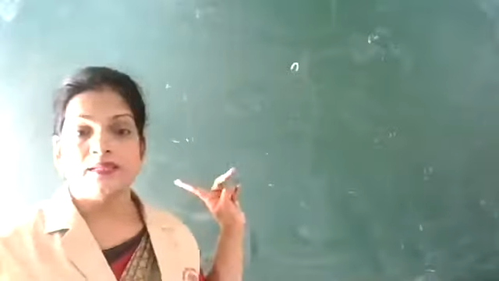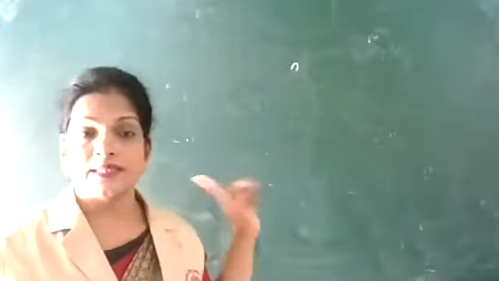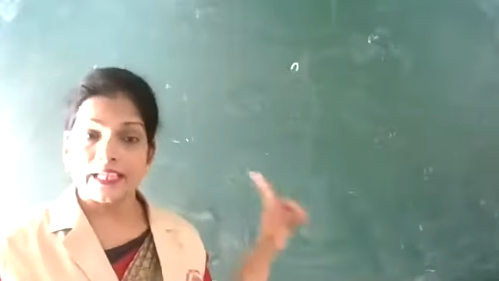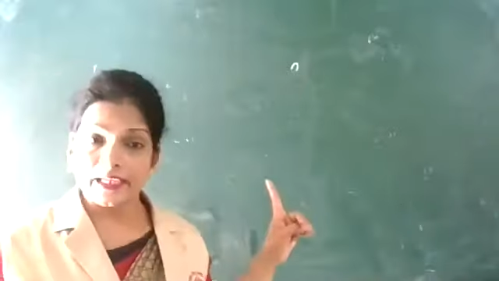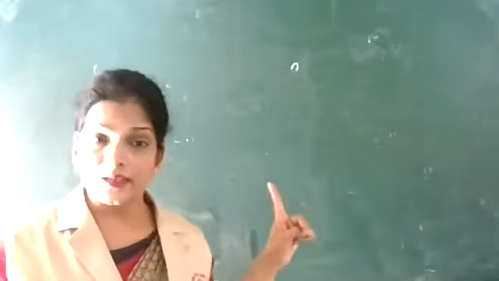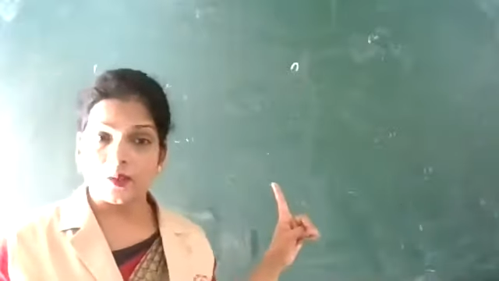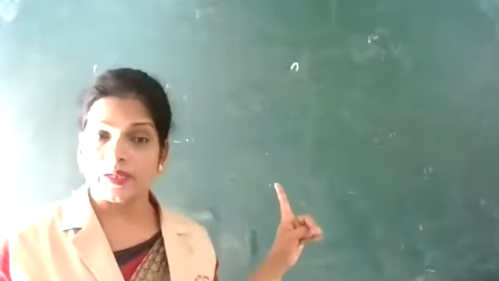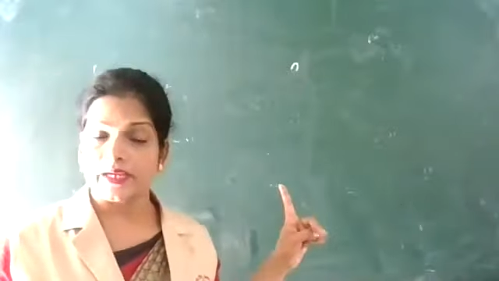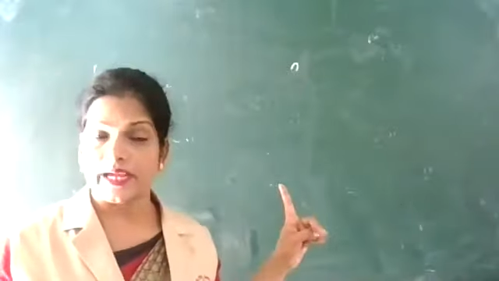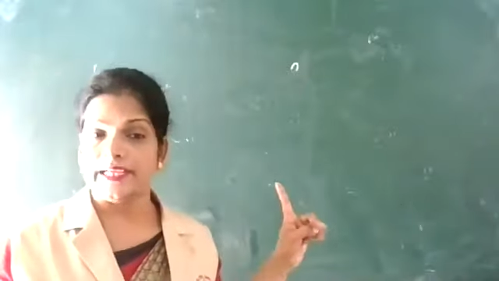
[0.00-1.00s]
second
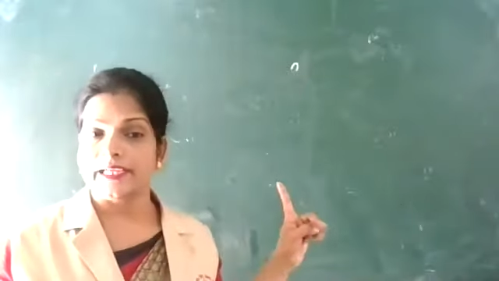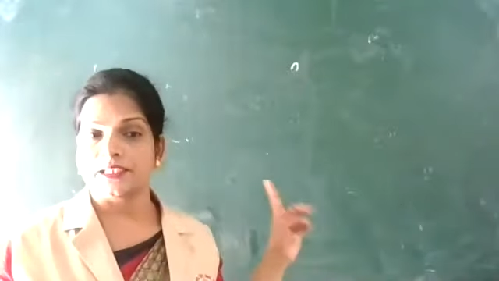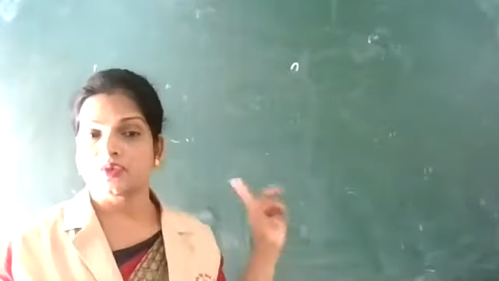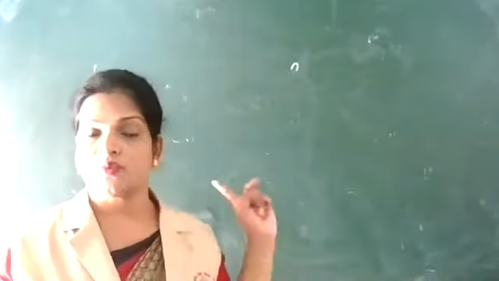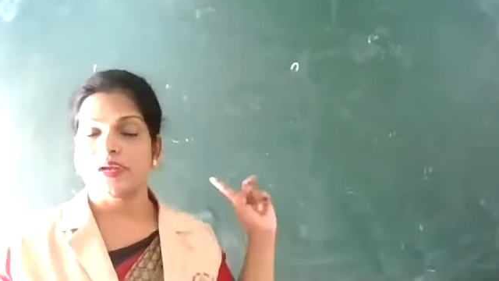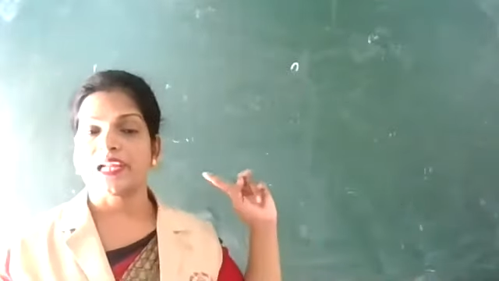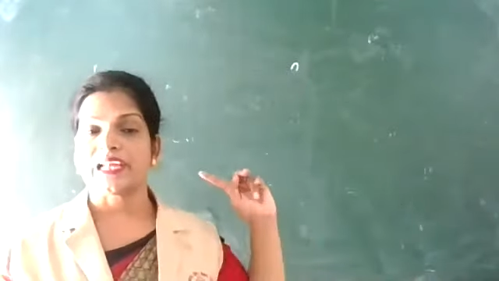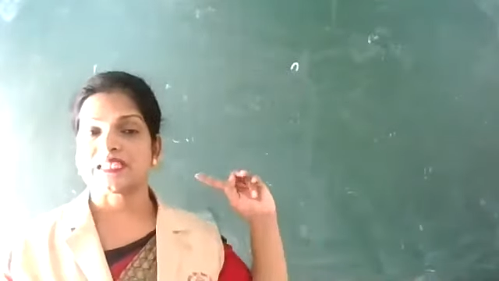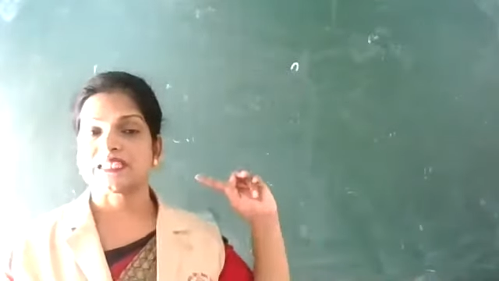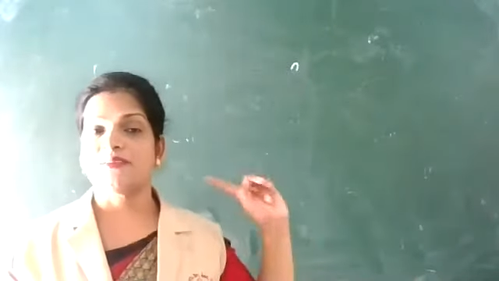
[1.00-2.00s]
order kinetics, while
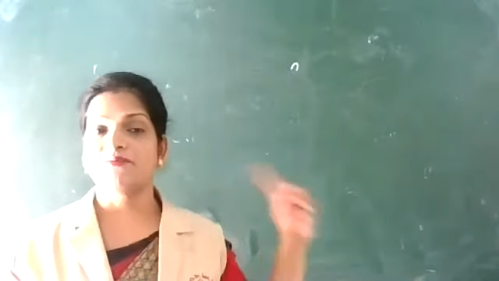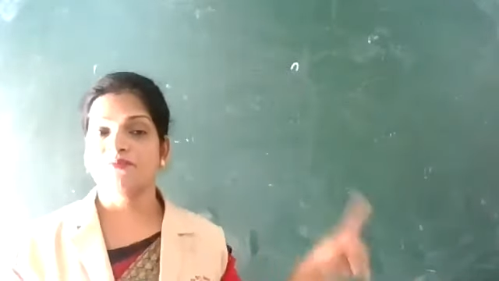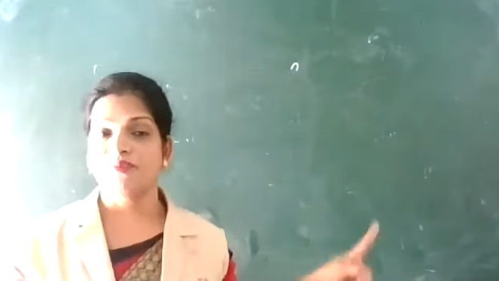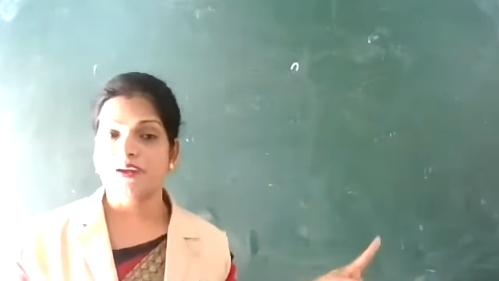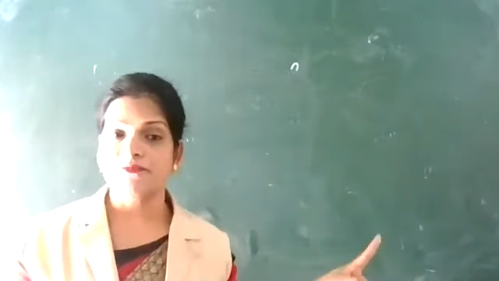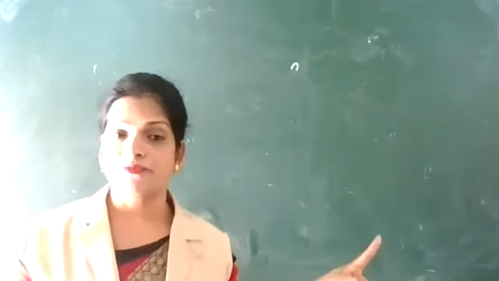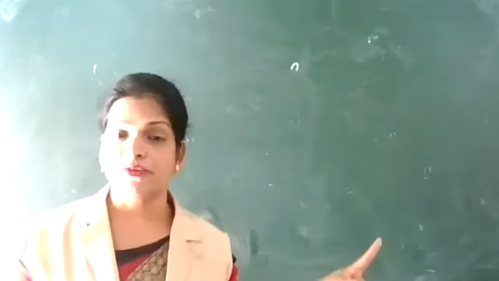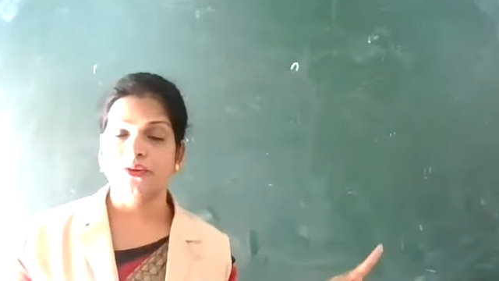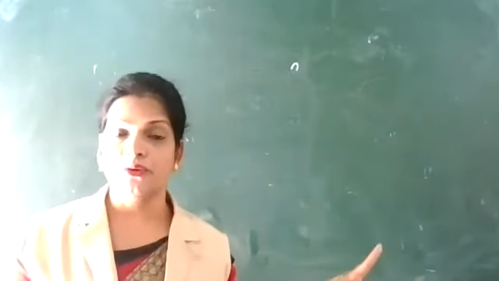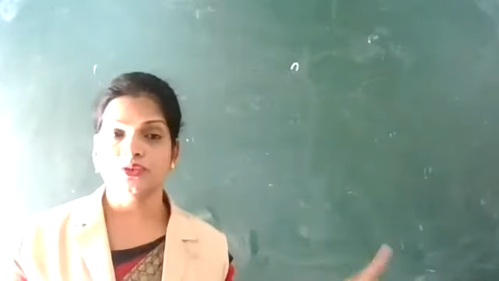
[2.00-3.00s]
SN1
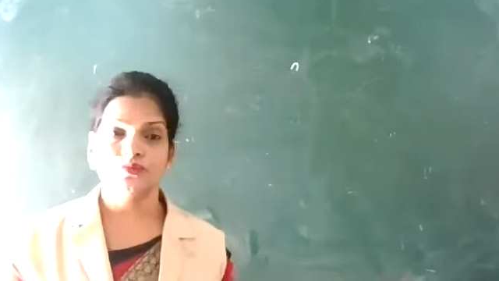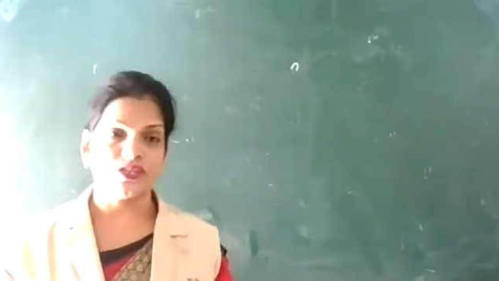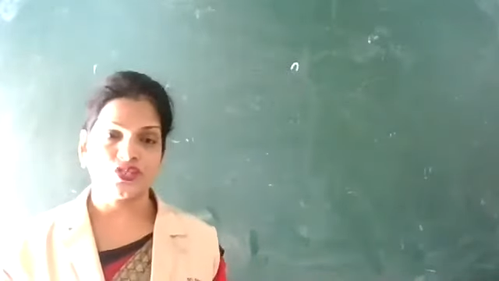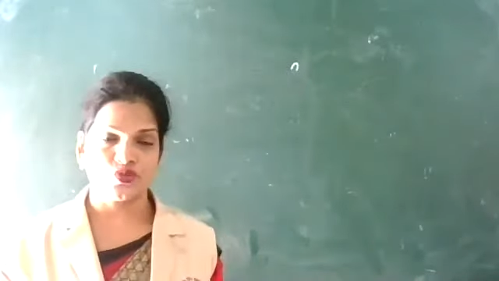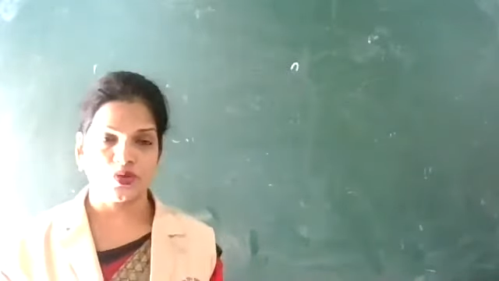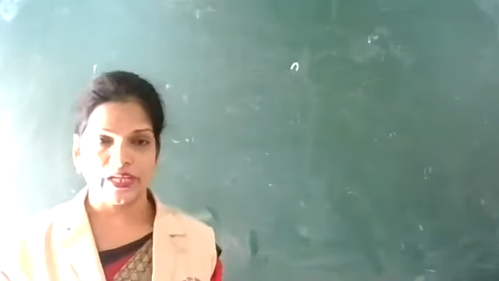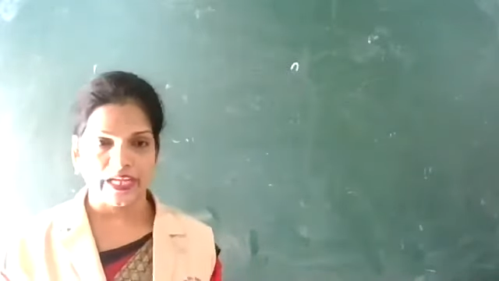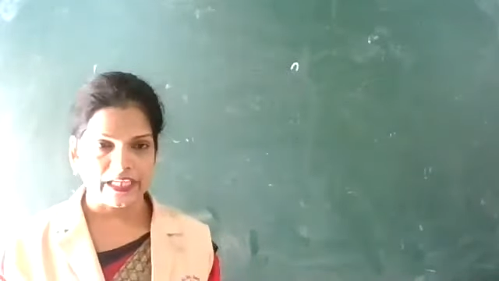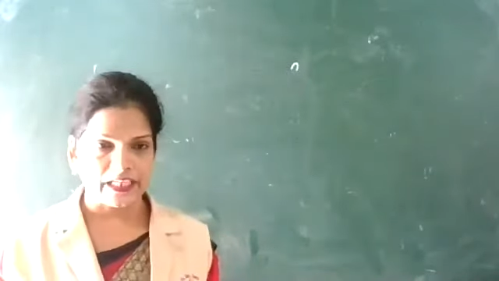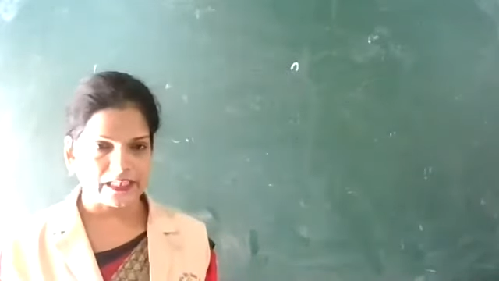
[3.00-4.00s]
follows first order
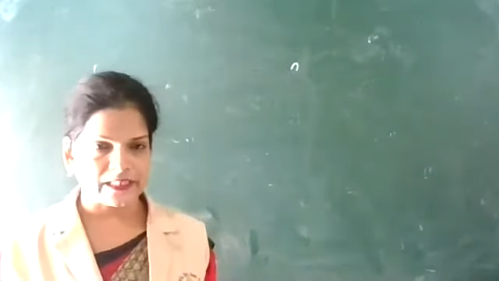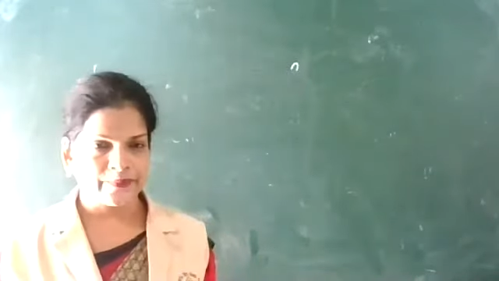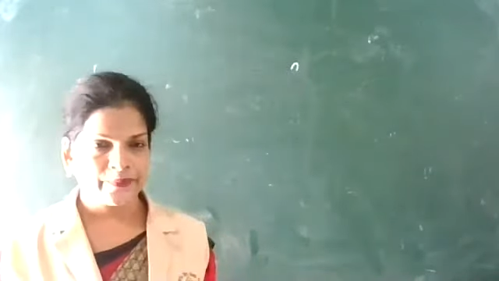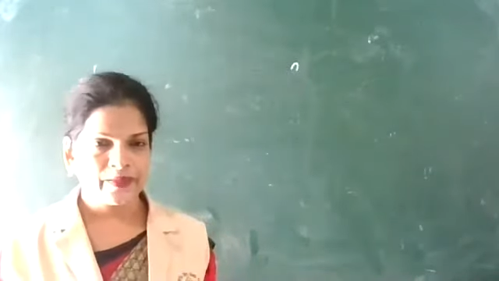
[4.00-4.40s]
kinetics.